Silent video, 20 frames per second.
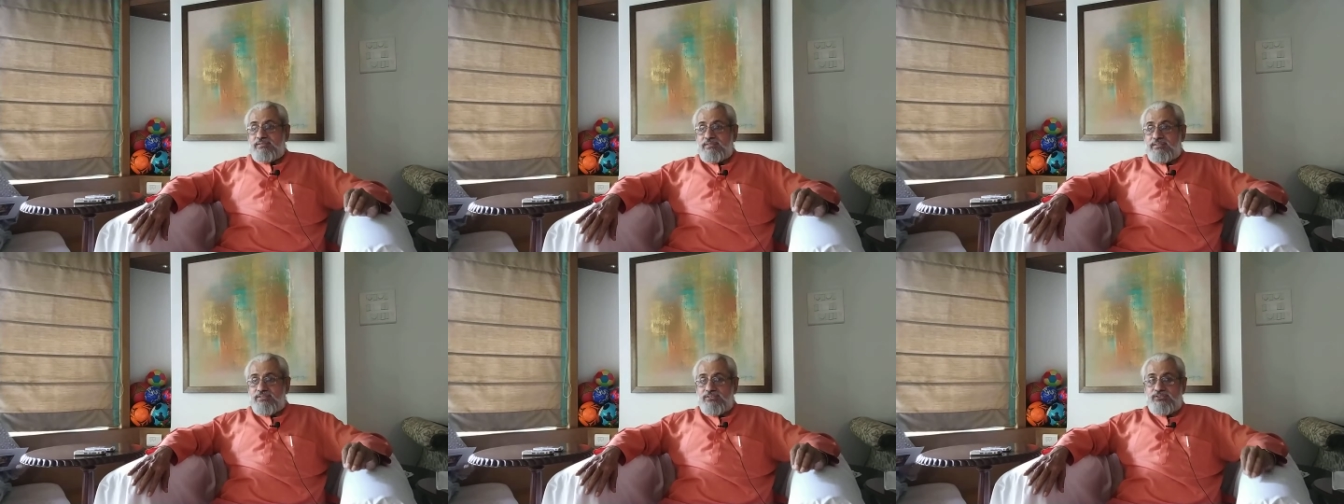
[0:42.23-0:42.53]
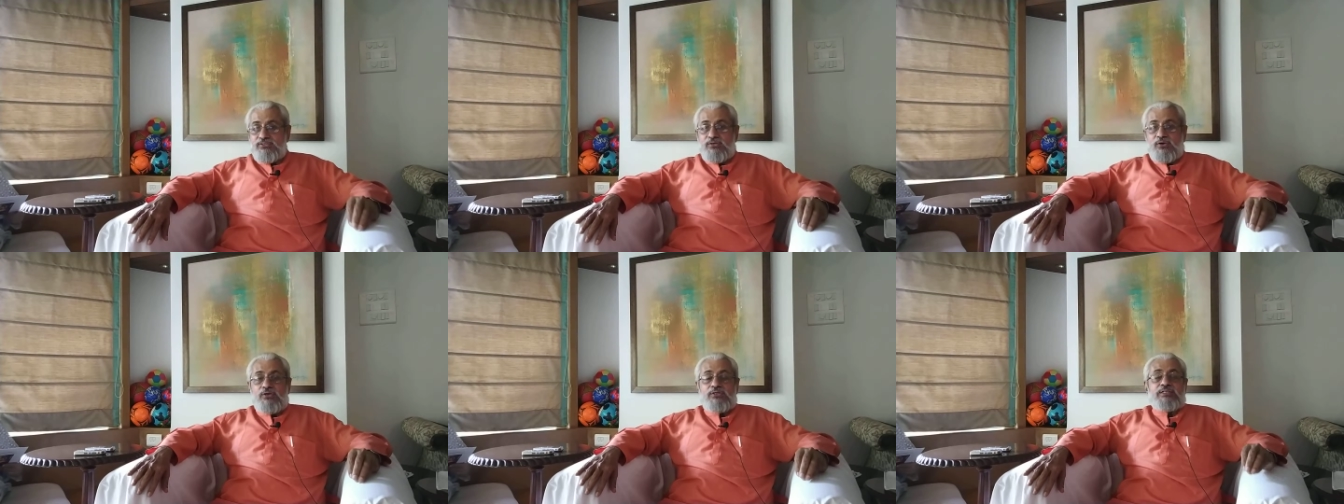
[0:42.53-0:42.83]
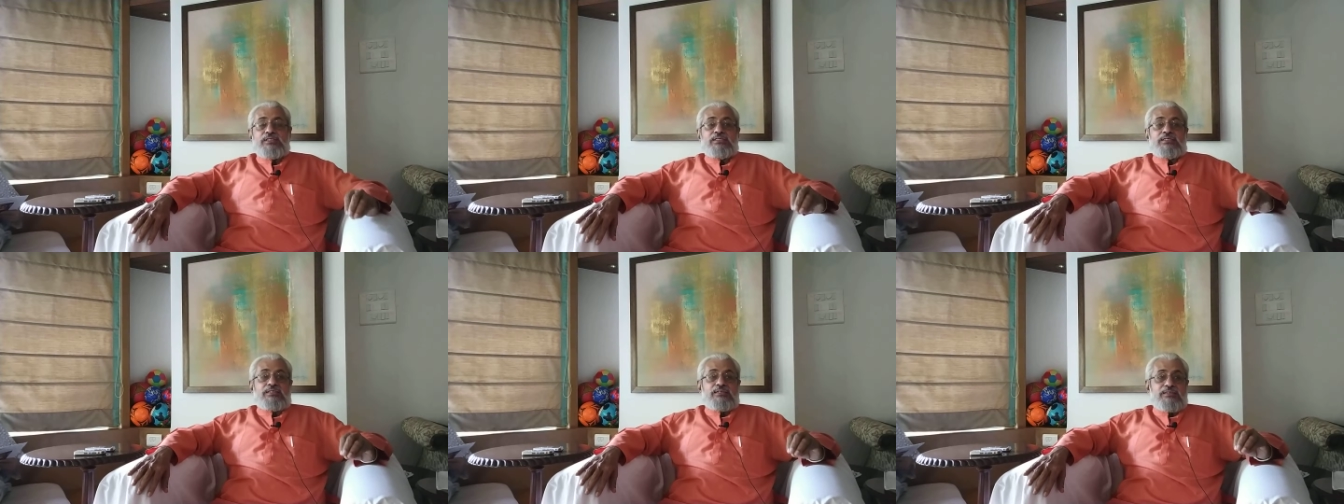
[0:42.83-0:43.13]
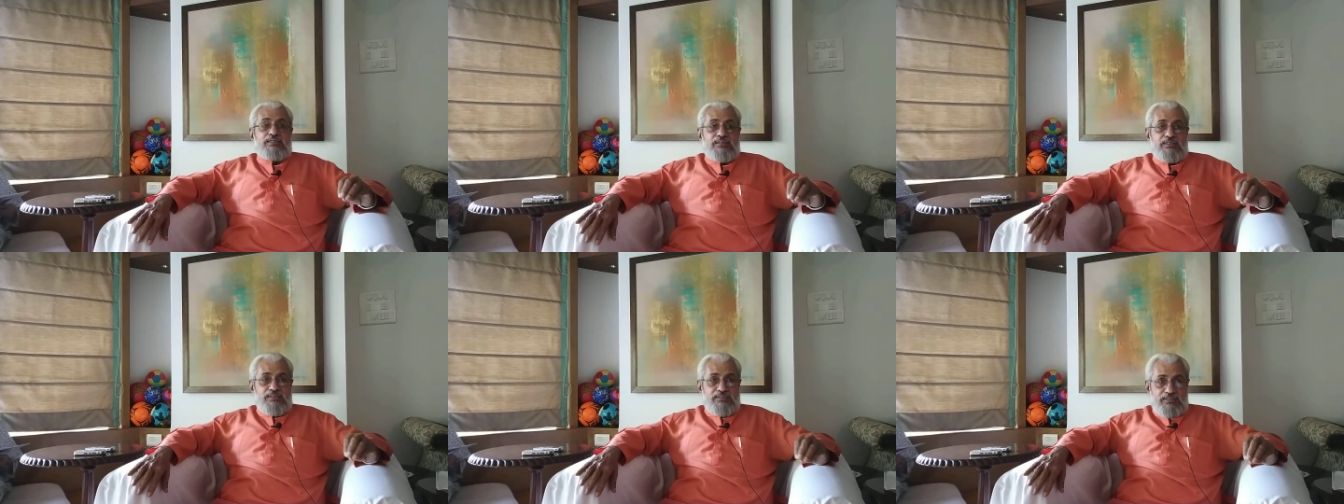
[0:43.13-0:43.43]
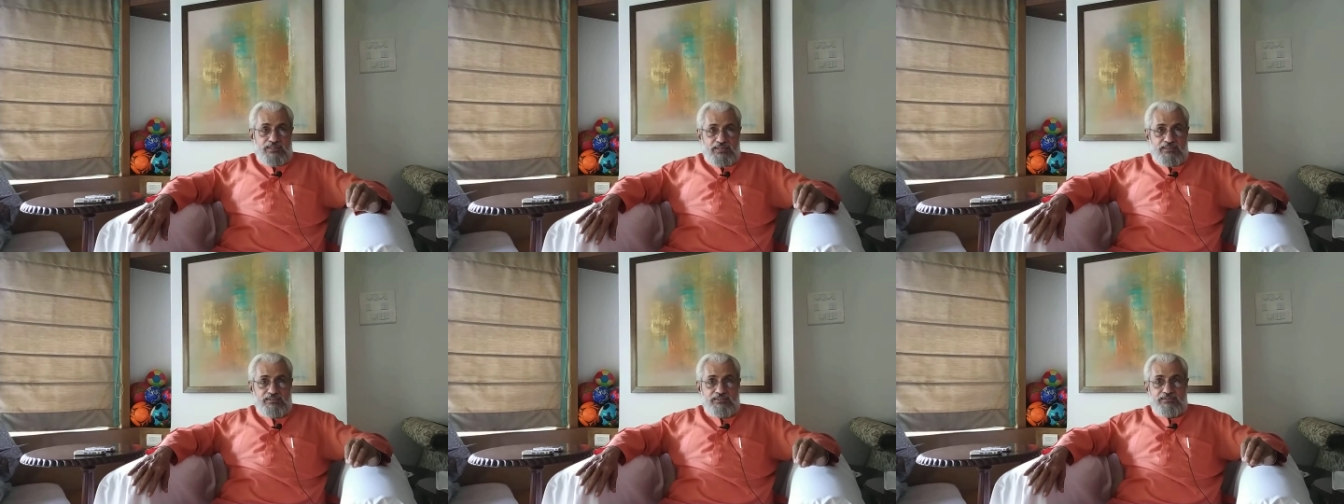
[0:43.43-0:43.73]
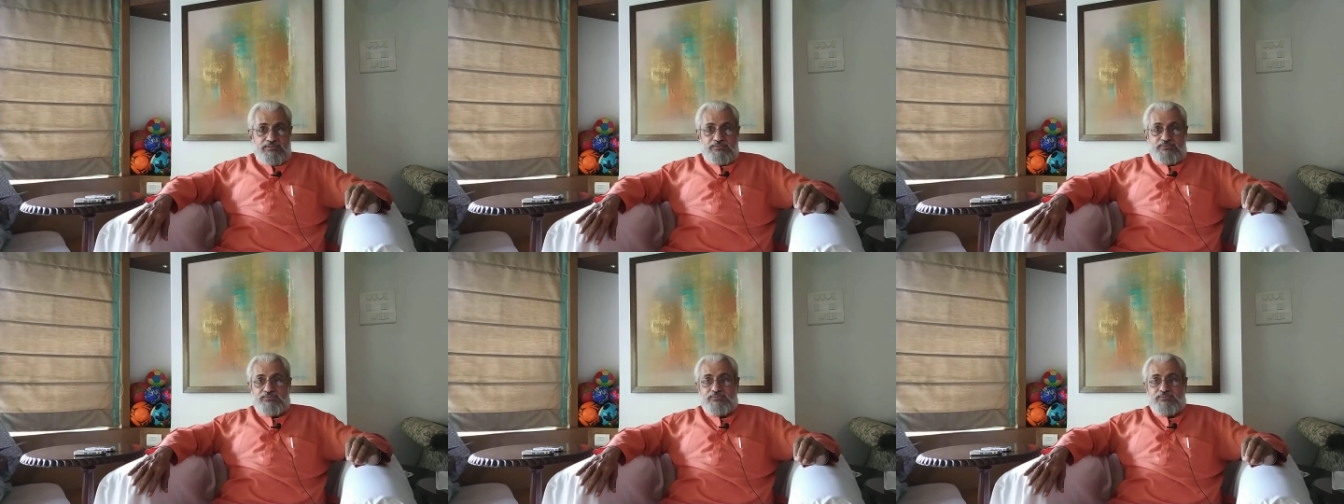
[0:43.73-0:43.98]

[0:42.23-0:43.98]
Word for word: is not reality.